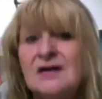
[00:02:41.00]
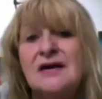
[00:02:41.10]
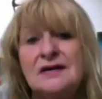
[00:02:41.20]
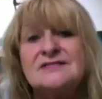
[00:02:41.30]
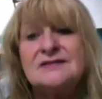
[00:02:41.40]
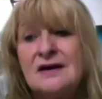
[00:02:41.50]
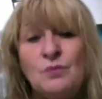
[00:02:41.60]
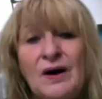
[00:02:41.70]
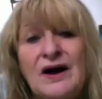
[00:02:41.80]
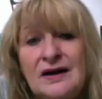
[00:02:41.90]
It's their
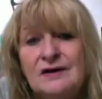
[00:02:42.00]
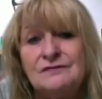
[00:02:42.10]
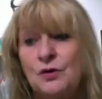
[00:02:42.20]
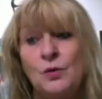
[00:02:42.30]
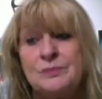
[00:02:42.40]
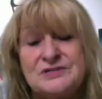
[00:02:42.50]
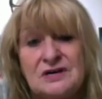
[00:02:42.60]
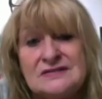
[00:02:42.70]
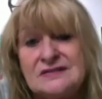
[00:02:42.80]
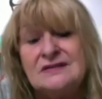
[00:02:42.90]
way of
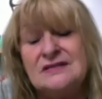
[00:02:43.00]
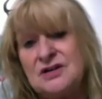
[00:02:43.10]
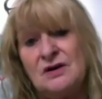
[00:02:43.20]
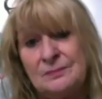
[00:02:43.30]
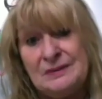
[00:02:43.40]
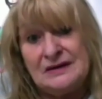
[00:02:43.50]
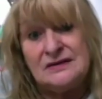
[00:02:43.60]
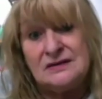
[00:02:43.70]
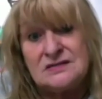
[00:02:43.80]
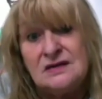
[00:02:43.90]
corporatizing the entire
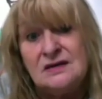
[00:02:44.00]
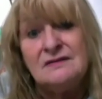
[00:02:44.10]
planet.